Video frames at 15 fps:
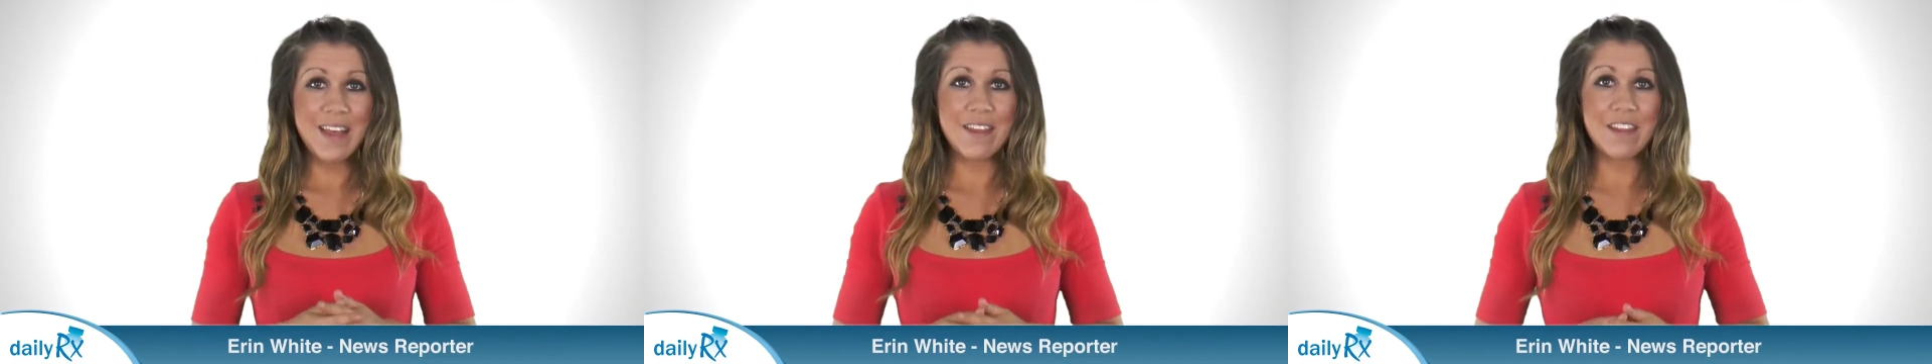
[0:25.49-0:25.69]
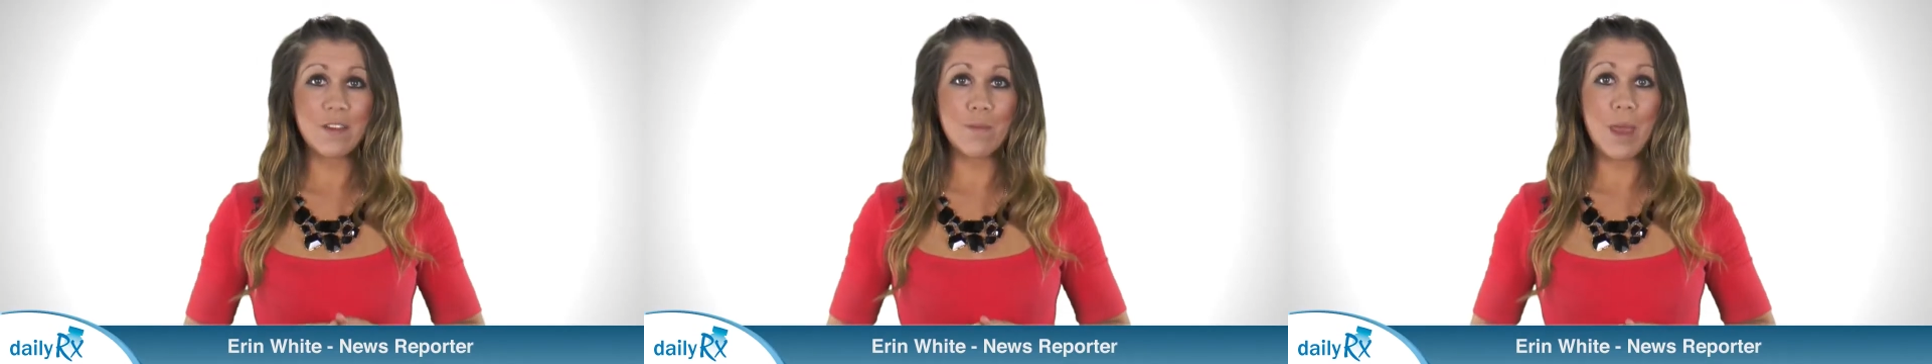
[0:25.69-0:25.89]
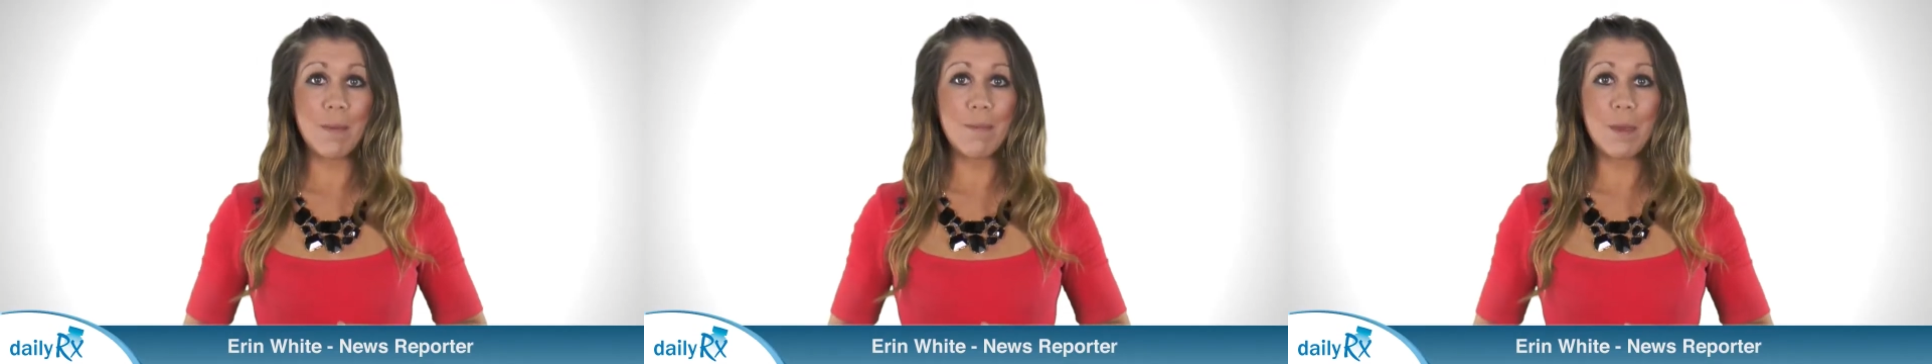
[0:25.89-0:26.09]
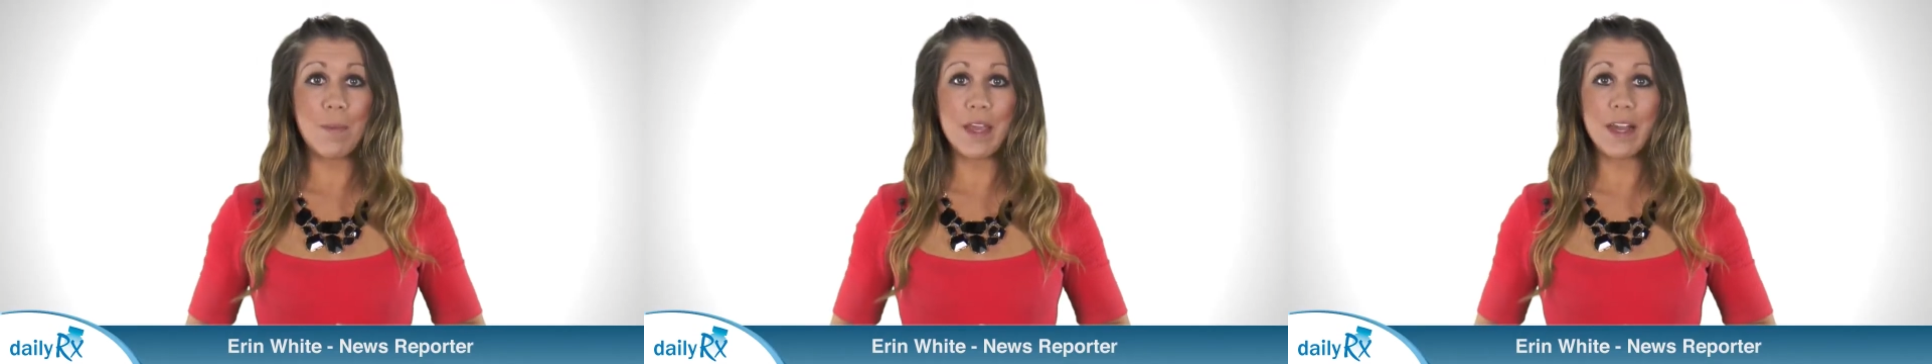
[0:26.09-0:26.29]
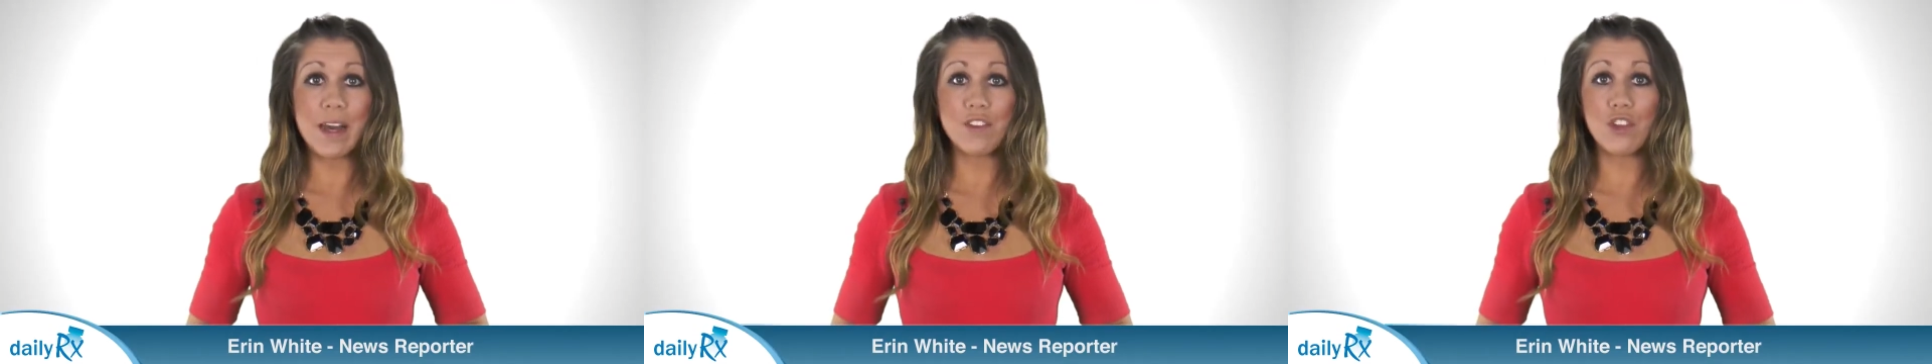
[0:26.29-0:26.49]
This may be
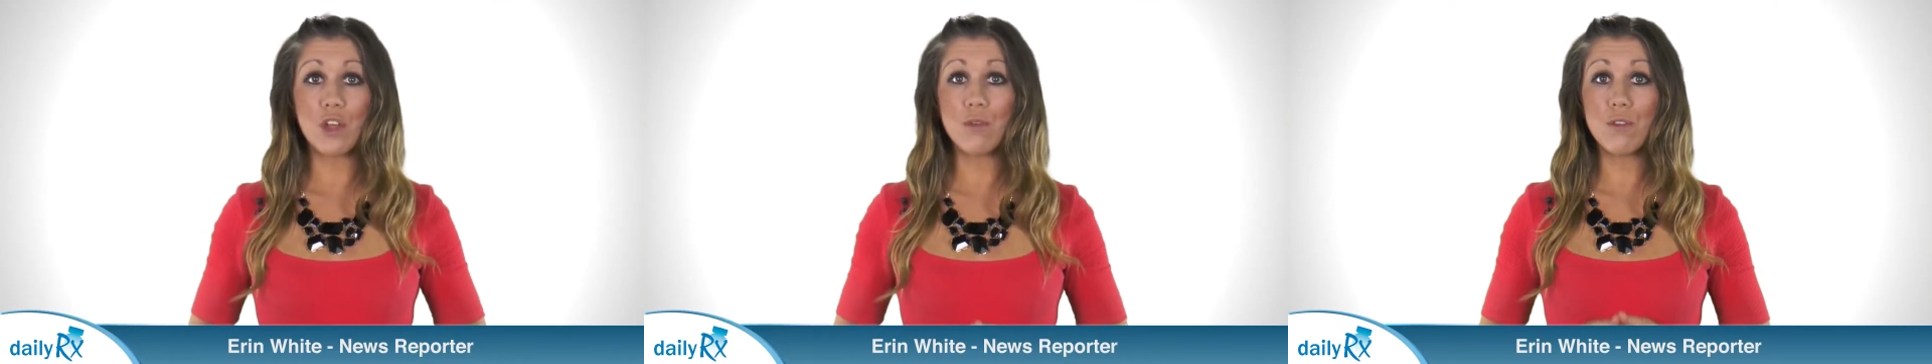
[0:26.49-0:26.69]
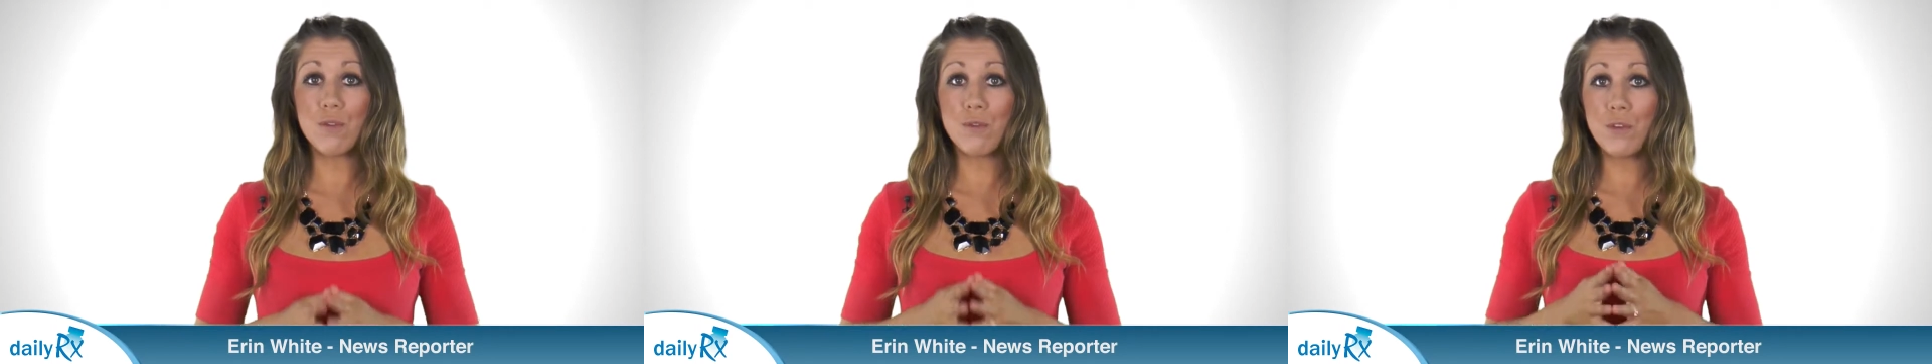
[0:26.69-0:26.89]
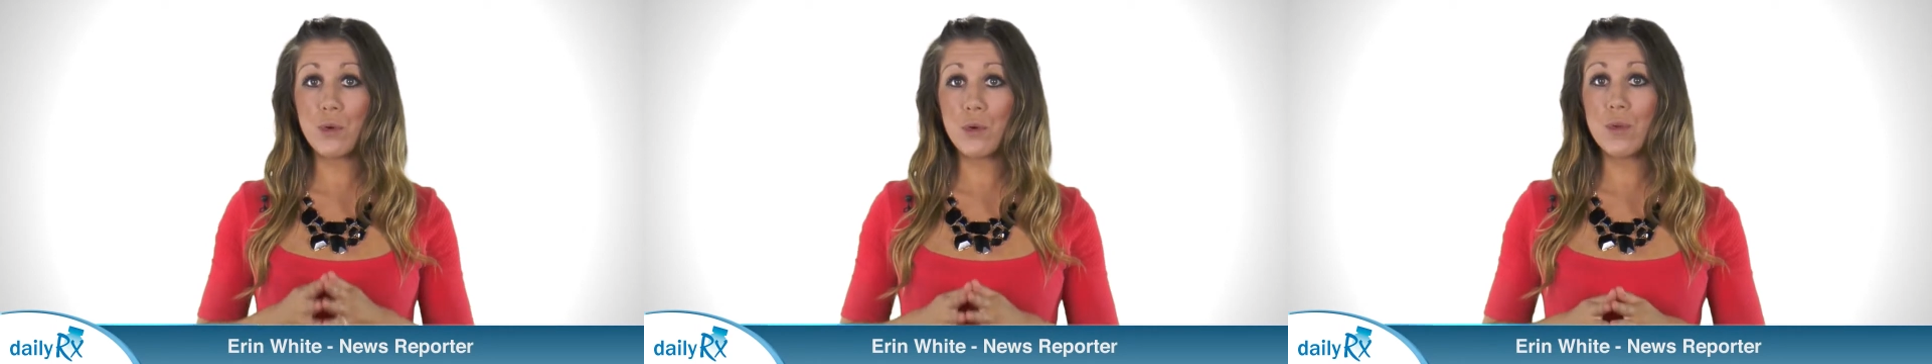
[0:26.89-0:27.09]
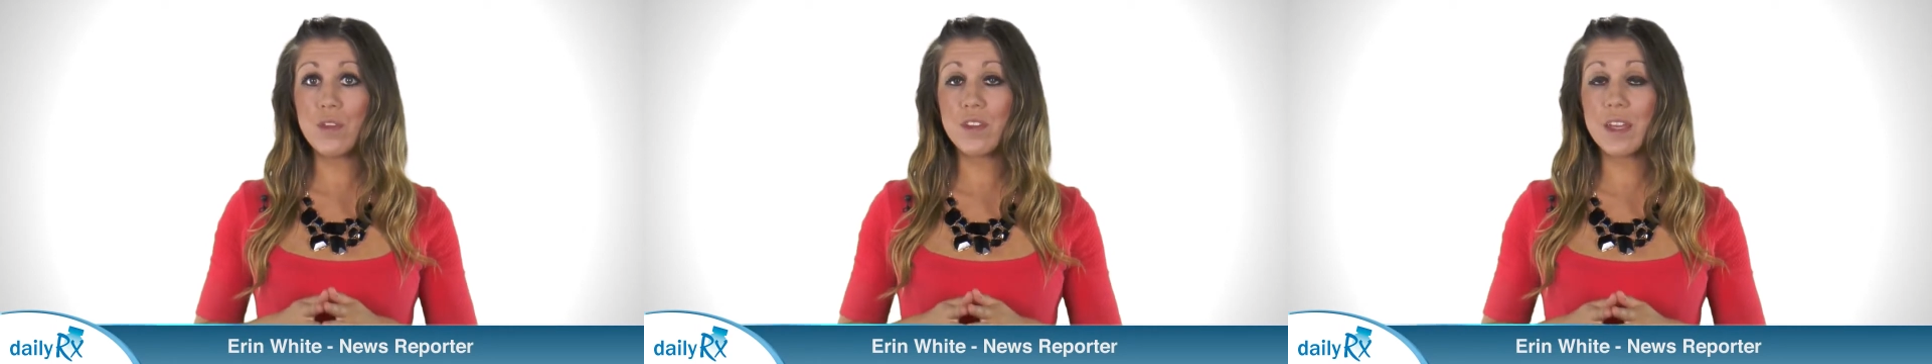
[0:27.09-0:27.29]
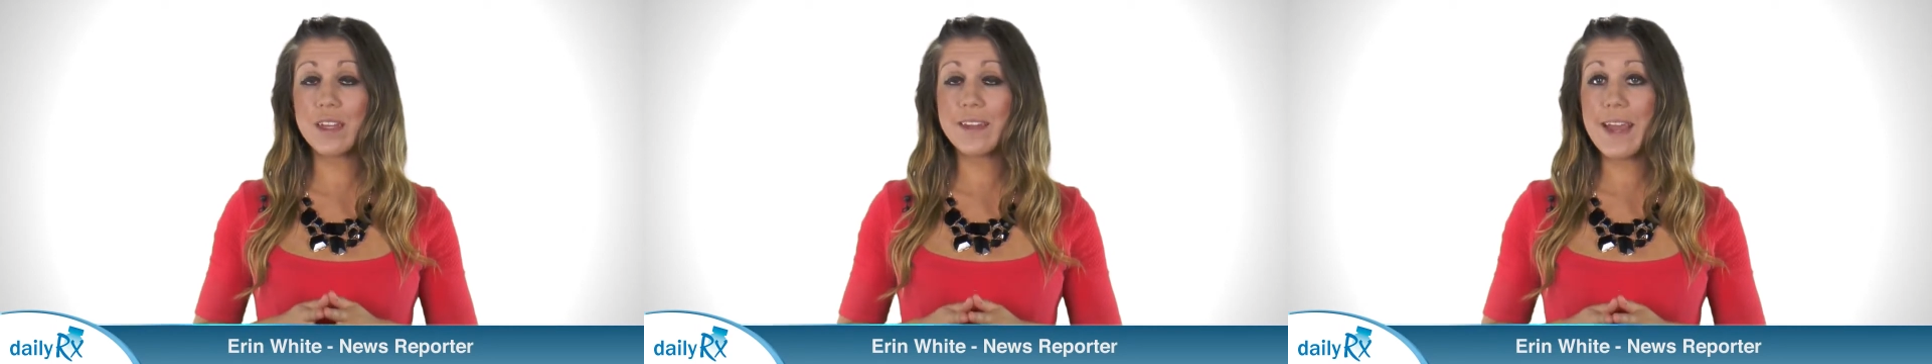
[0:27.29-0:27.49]
because those
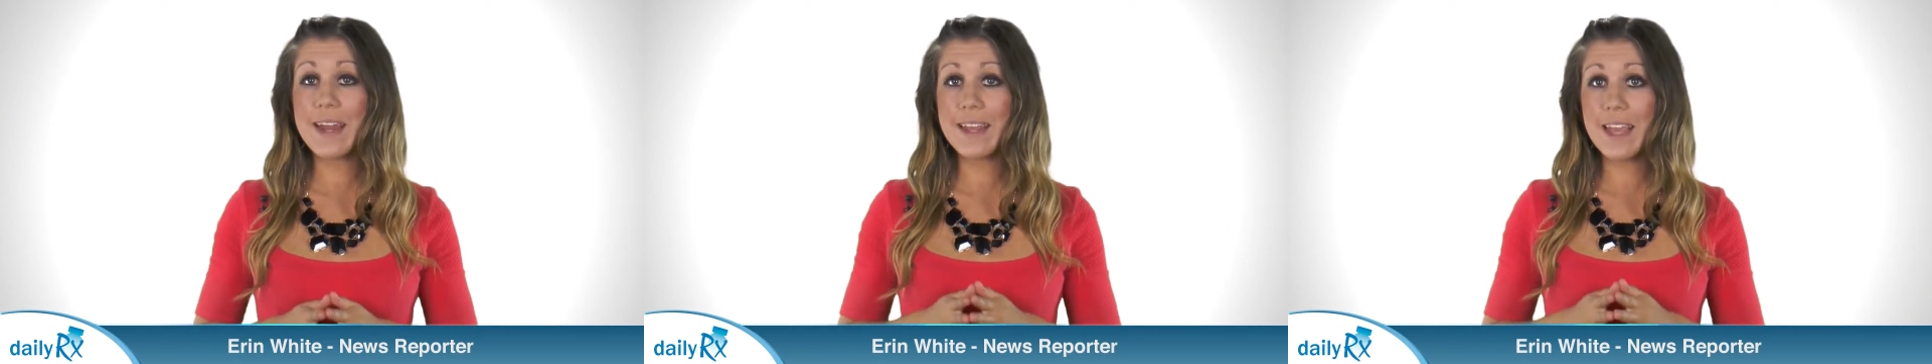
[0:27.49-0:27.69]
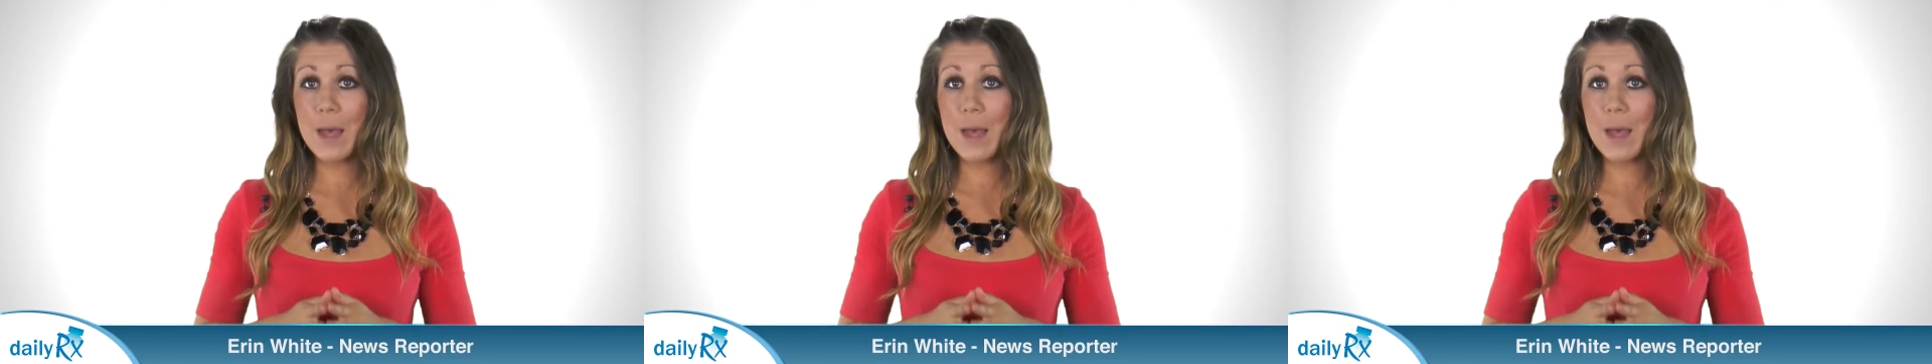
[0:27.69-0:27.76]
foods contain